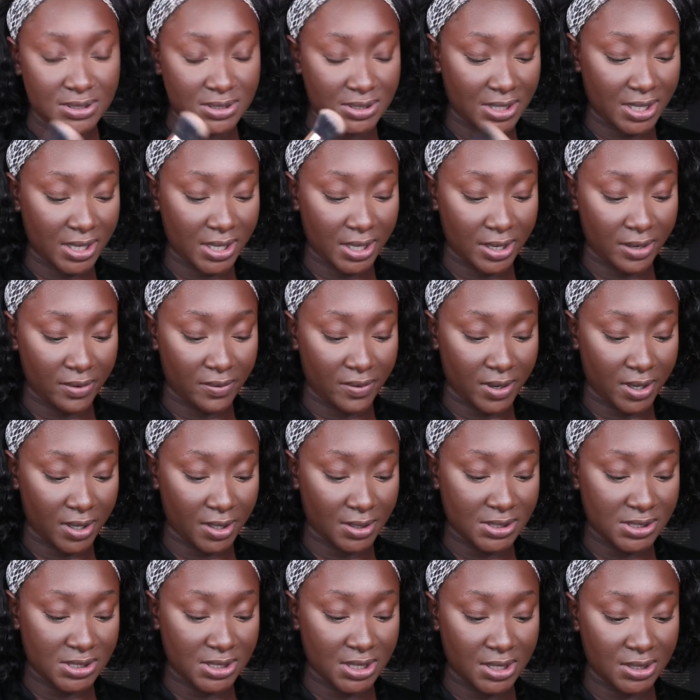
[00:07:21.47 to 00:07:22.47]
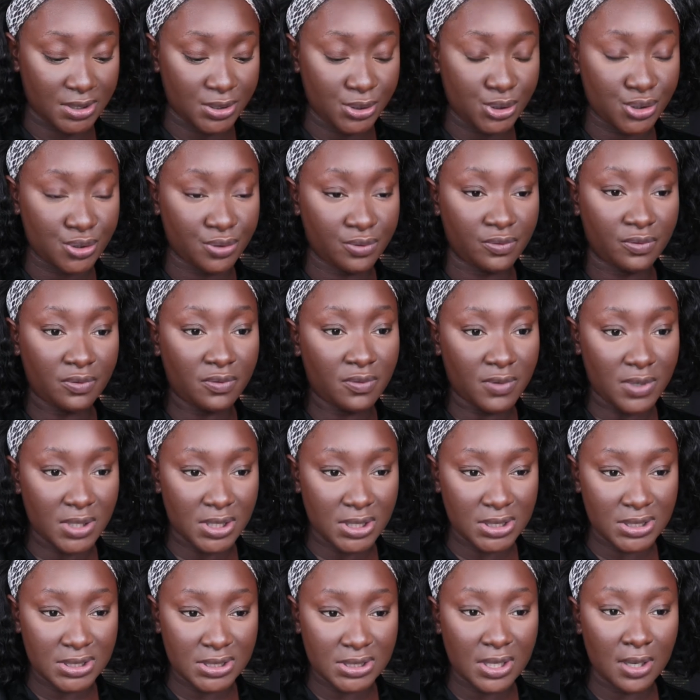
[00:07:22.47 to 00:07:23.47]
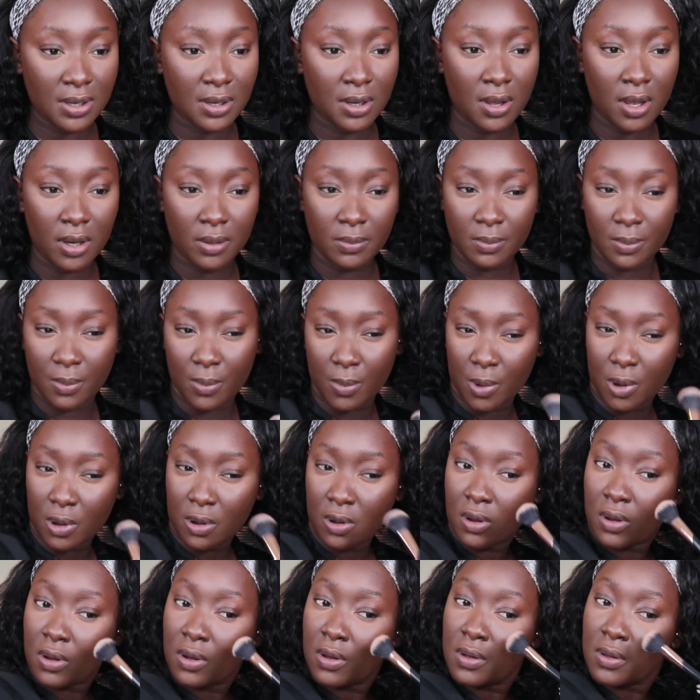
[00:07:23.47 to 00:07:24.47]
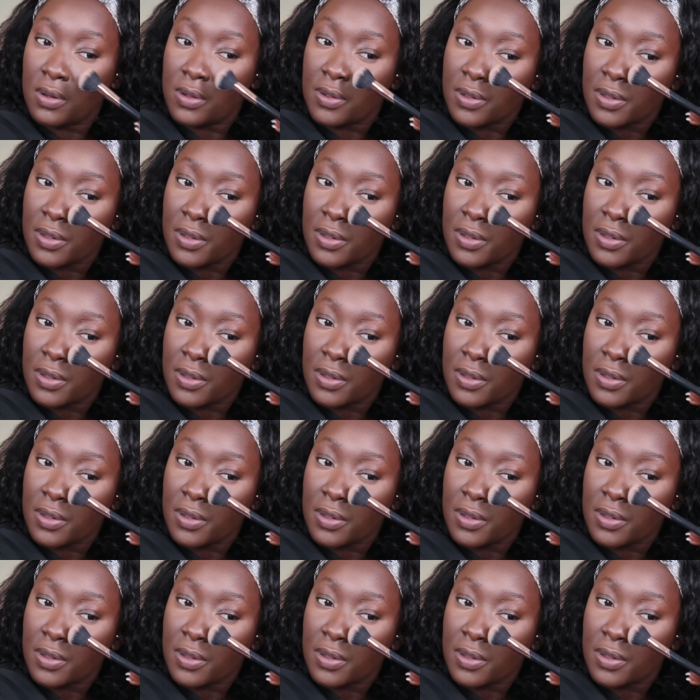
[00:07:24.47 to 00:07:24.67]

that area tends to crease a lot more.